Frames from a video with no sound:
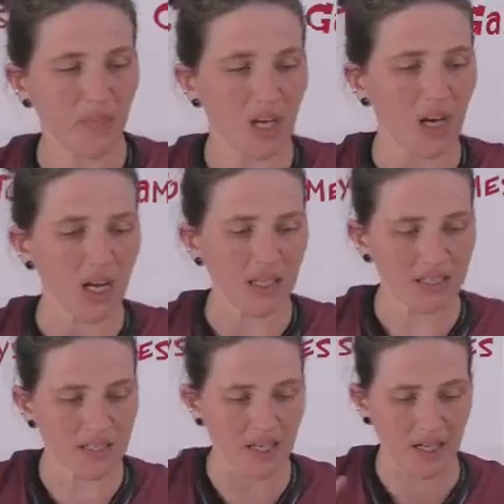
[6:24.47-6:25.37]
Let's
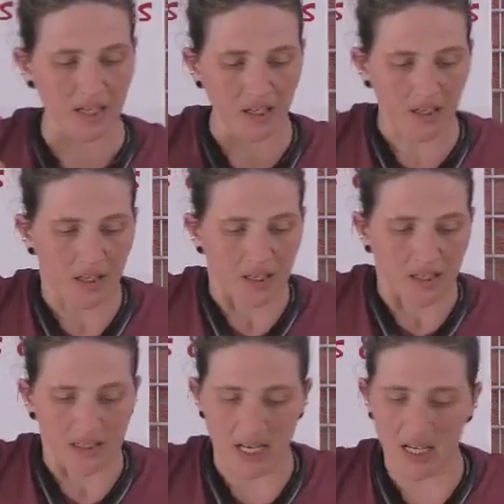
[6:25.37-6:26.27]
see.
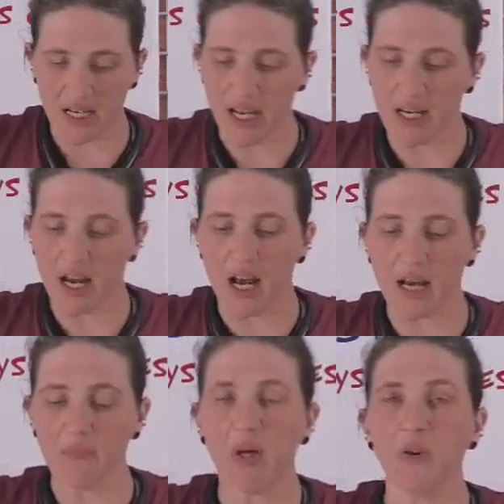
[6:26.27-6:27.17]
Dan and
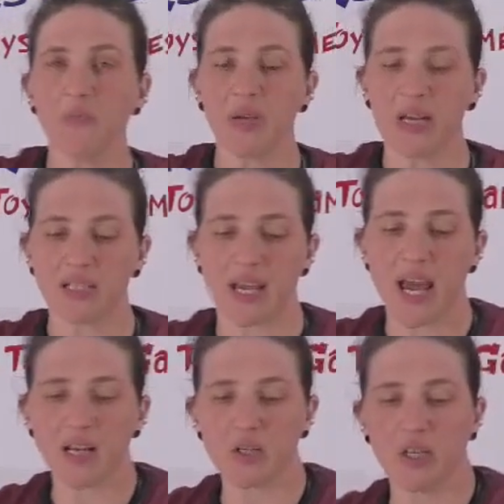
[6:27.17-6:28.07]
I both picked
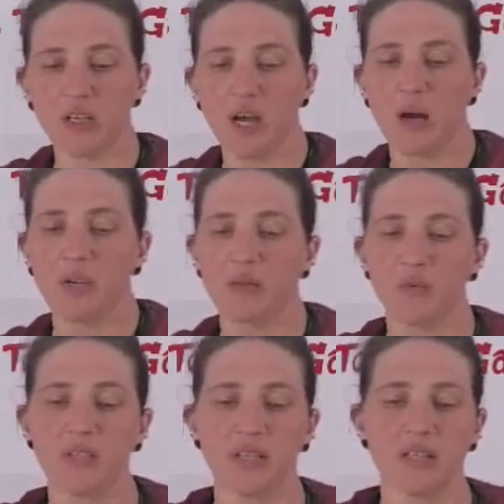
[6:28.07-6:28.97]
Action Comics
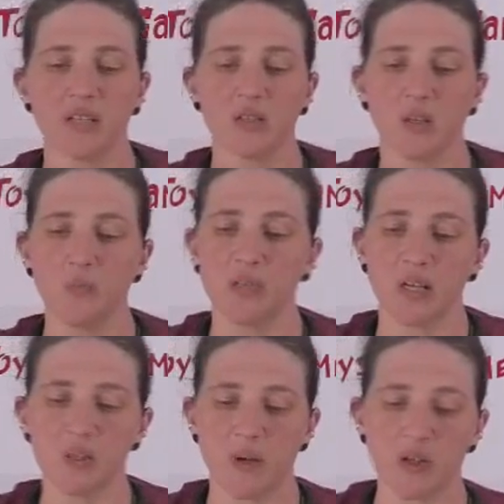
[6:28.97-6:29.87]
Presents Doomsday
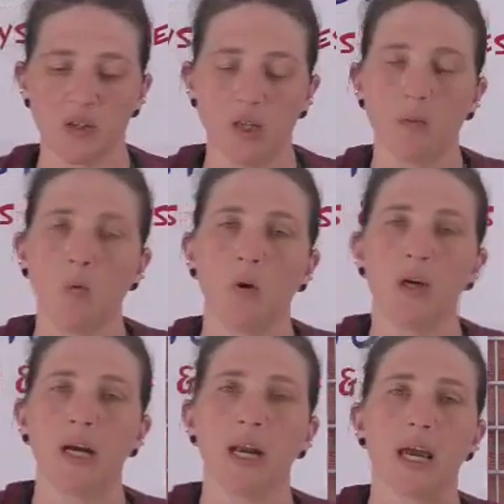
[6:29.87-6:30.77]
Special
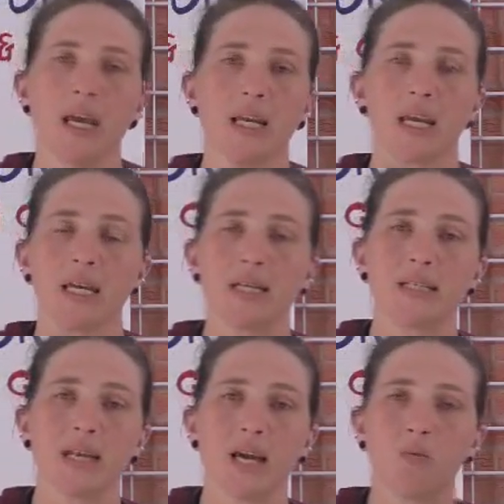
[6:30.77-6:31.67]
#1. It
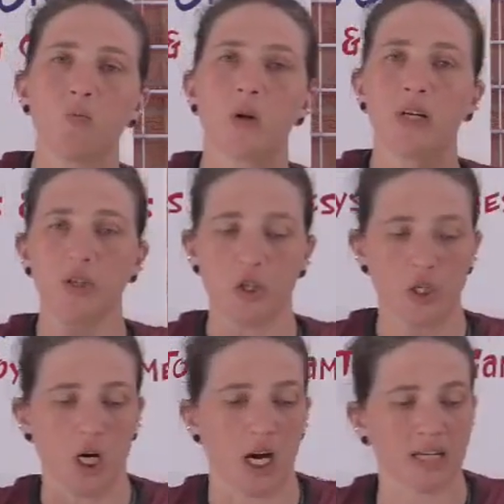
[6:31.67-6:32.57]
is a
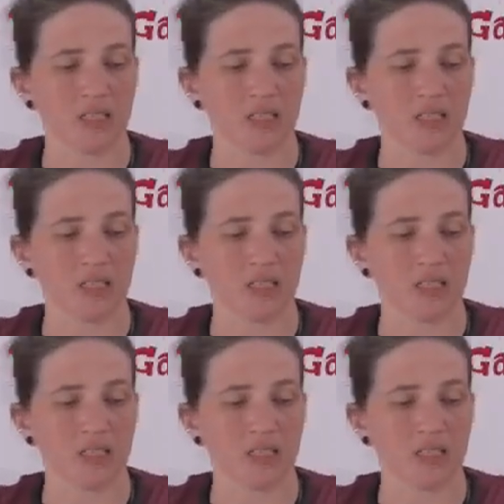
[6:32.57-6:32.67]
one-shot.